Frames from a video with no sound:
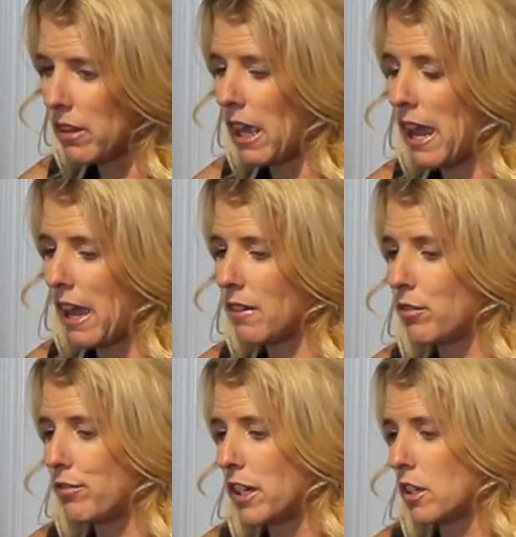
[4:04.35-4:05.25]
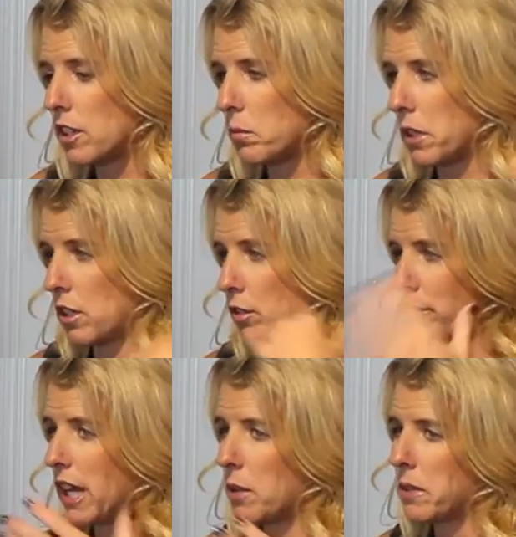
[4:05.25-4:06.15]
and filled them with their
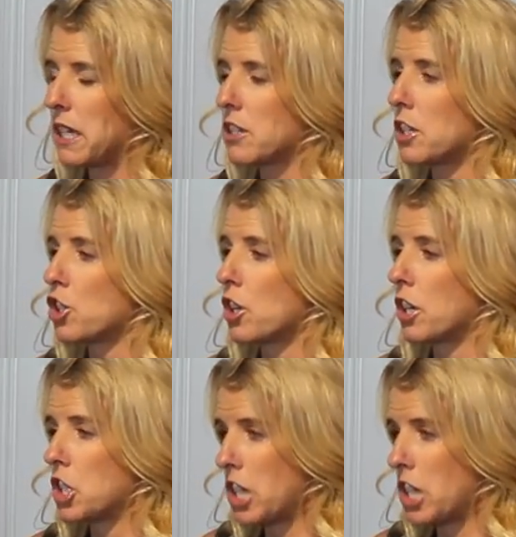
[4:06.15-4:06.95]
families and started